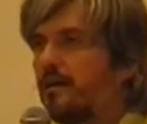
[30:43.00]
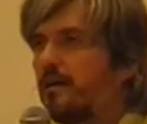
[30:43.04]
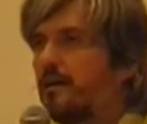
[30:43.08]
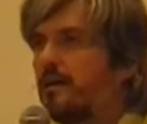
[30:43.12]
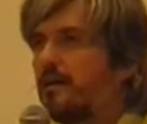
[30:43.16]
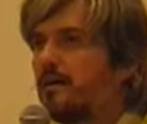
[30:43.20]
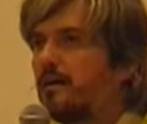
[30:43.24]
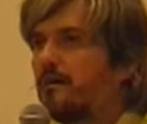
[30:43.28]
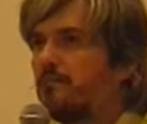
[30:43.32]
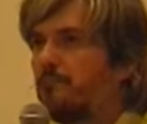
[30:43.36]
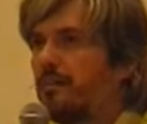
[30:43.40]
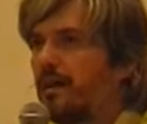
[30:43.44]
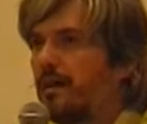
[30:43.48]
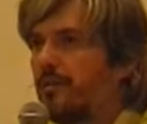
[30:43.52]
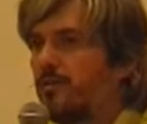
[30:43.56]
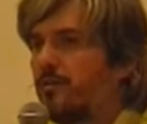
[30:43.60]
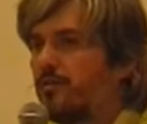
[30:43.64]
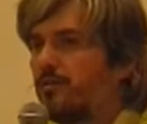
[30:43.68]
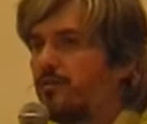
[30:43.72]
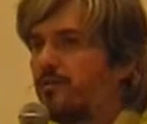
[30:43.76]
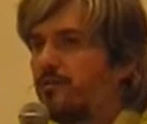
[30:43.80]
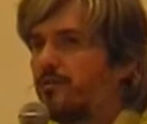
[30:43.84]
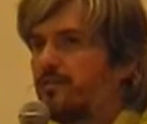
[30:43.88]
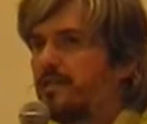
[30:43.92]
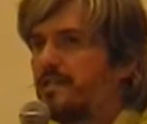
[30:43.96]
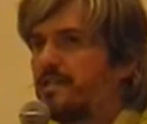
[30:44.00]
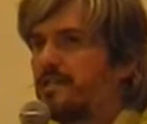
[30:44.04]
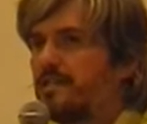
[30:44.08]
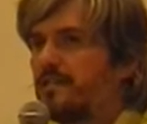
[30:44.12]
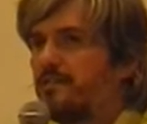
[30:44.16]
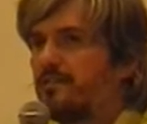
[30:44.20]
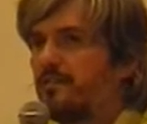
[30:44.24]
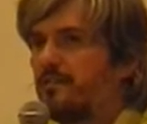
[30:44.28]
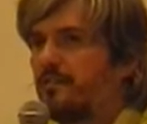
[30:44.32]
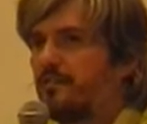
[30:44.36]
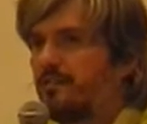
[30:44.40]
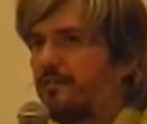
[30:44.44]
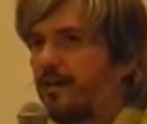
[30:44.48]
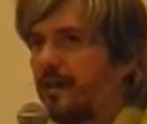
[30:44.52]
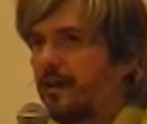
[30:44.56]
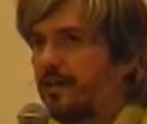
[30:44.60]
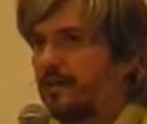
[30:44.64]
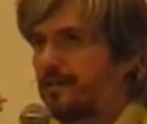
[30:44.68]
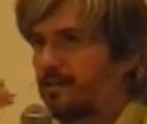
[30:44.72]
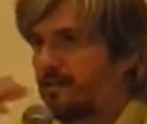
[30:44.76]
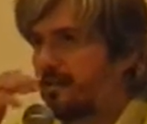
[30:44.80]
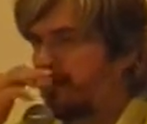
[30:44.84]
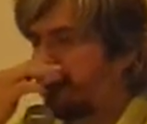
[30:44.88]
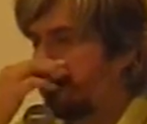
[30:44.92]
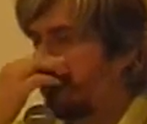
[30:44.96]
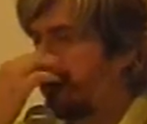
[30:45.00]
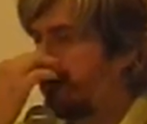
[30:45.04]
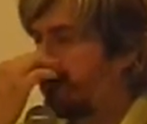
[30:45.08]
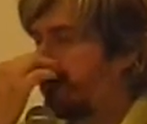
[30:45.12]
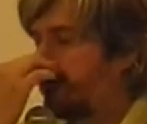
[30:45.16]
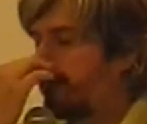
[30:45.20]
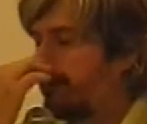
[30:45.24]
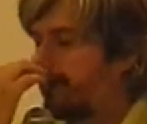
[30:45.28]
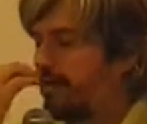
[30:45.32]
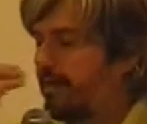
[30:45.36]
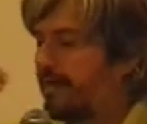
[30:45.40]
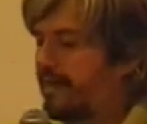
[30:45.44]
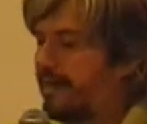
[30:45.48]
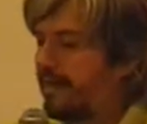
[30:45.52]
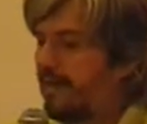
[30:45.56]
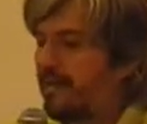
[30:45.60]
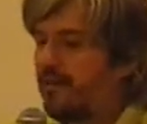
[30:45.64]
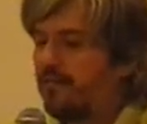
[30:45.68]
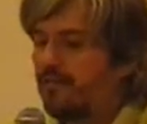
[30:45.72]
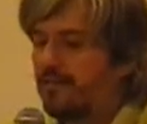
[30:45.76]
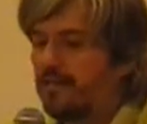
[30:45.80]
method of deceiving facts. They gave